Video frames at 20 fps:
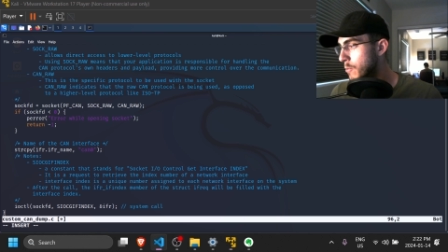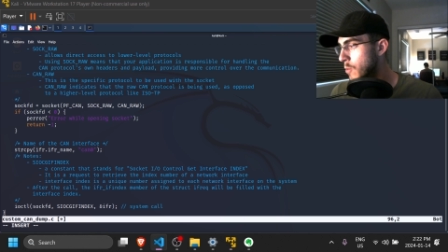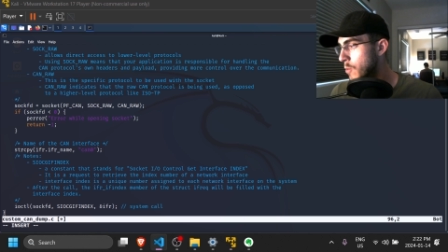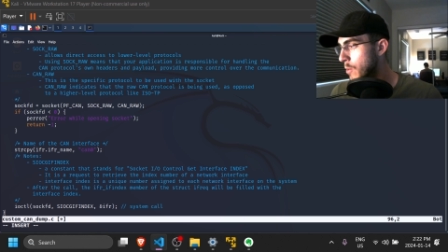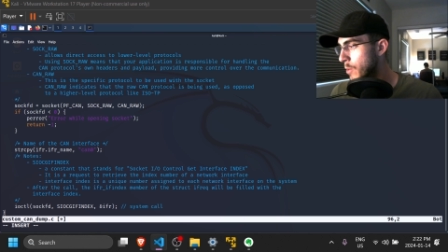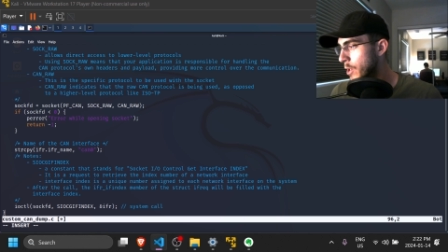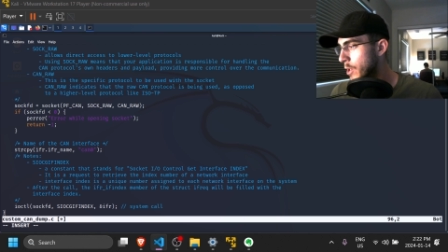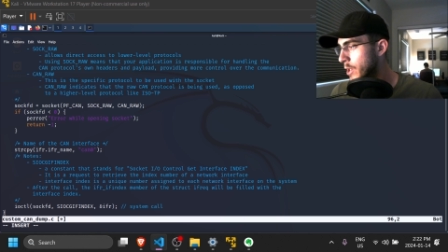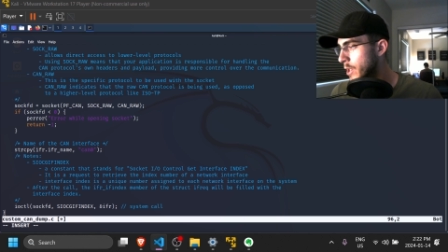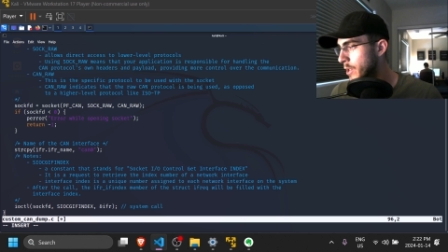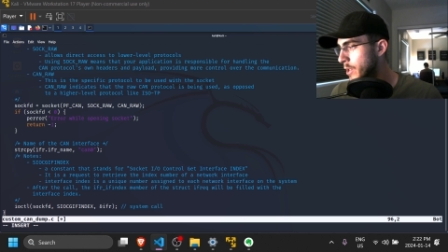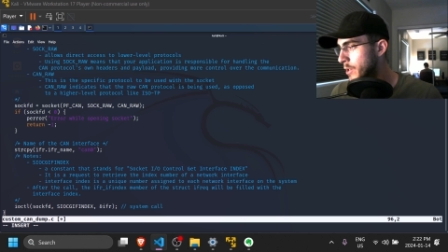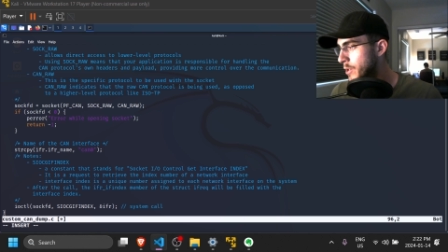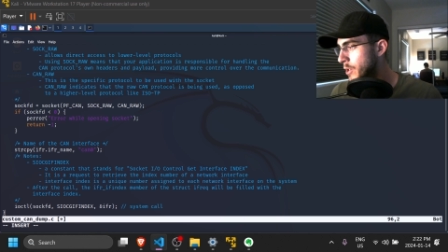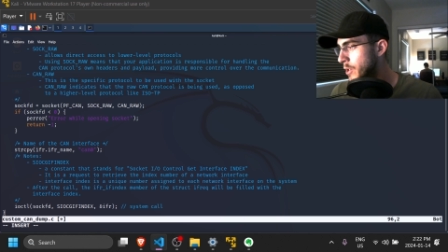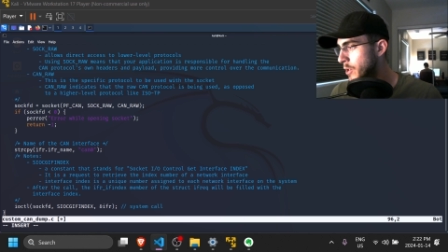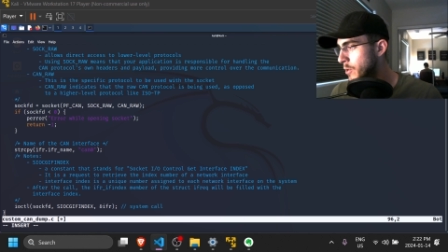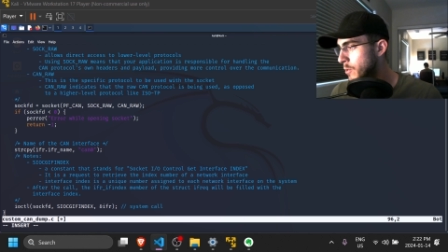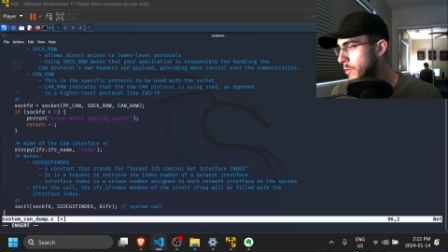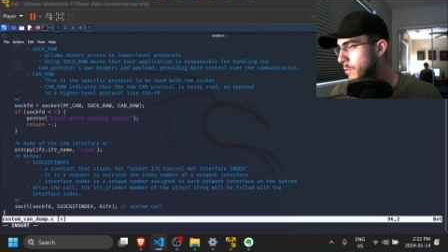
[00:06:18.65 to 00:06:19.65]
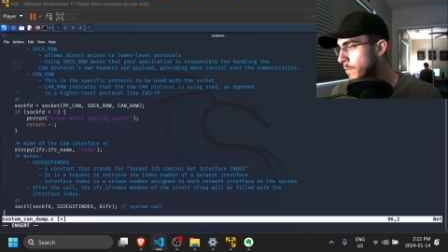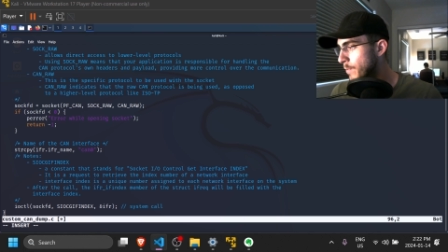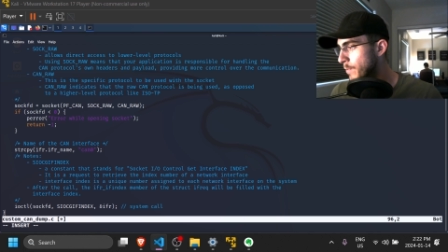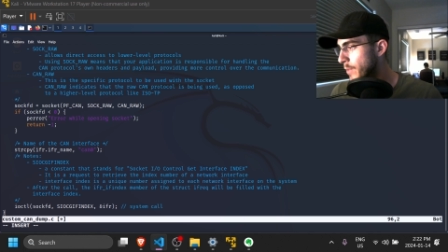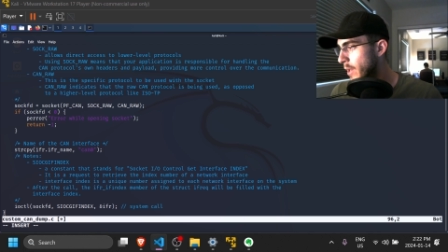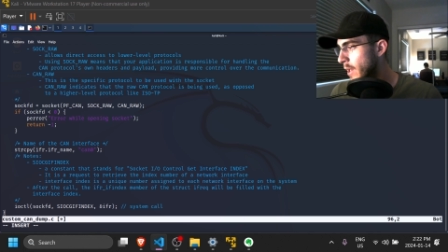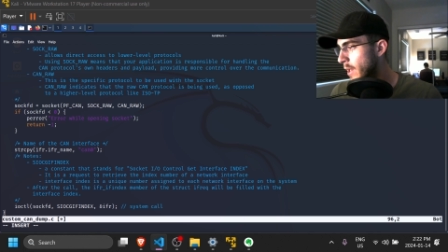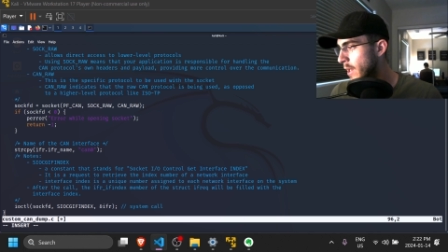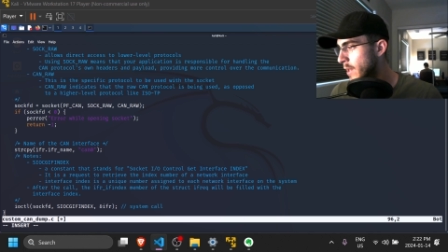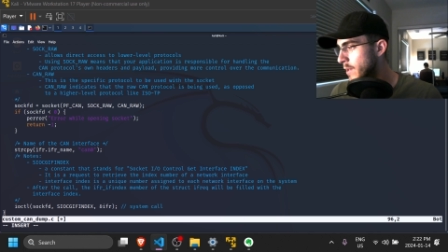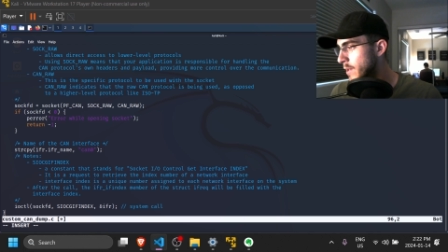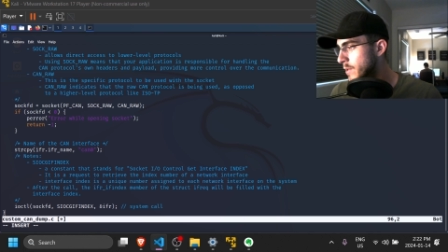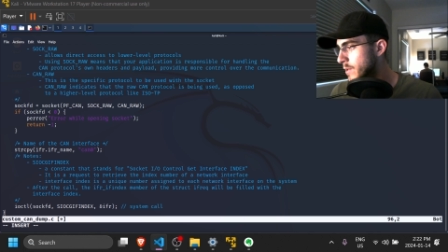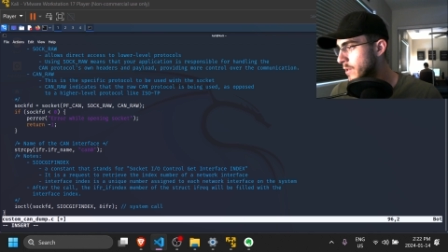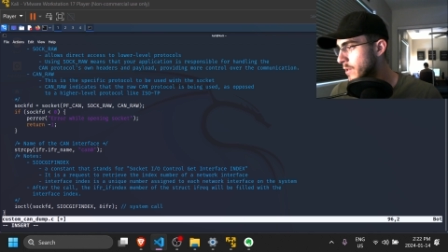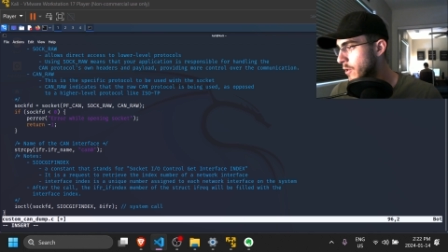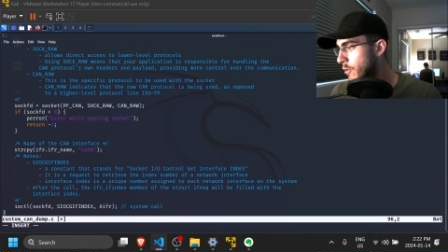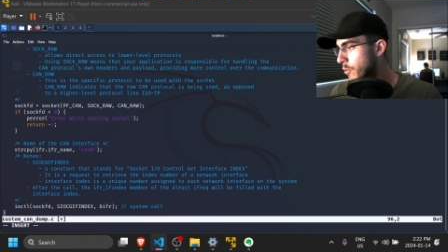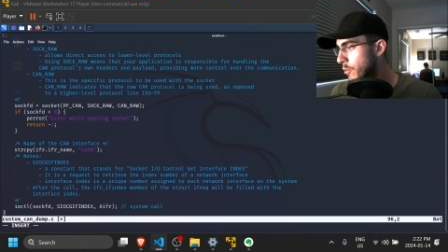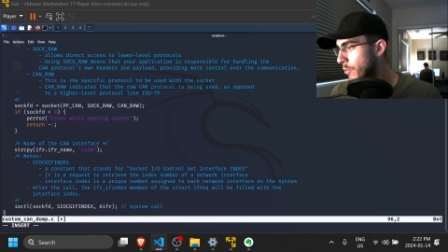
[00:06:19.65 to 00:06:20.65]
what we're going to do is
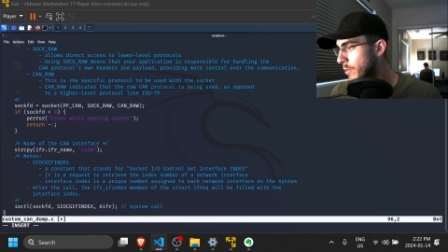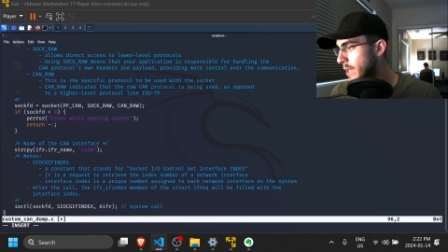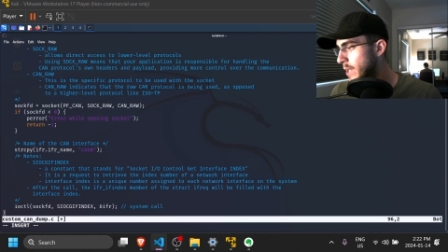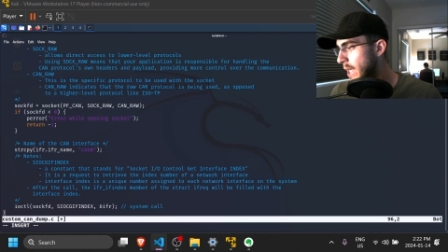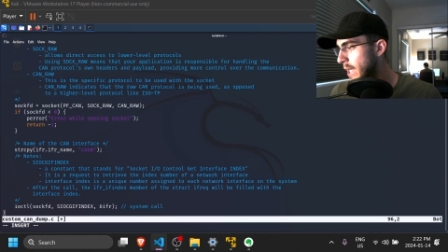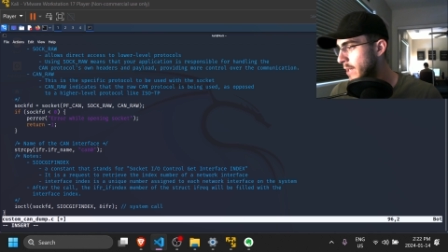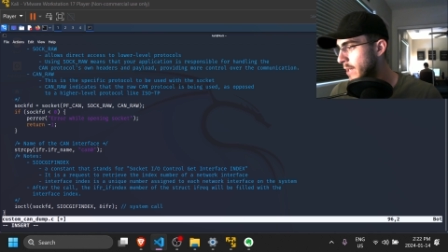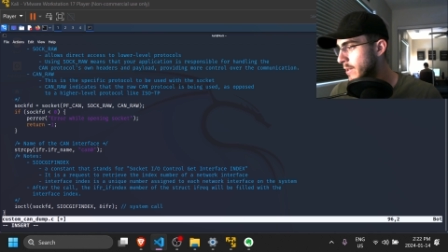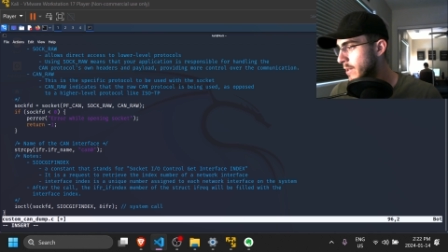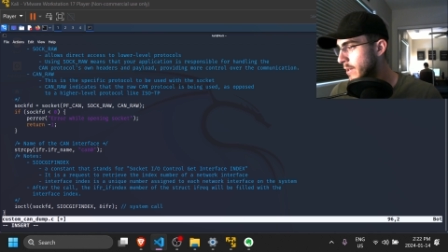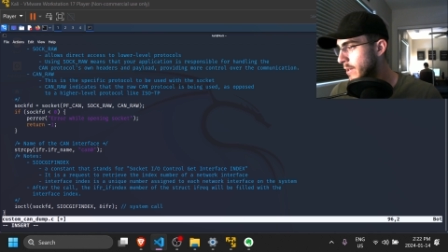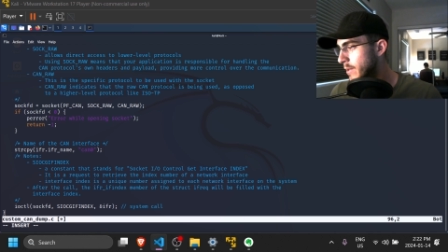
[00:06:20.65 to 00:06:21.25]
create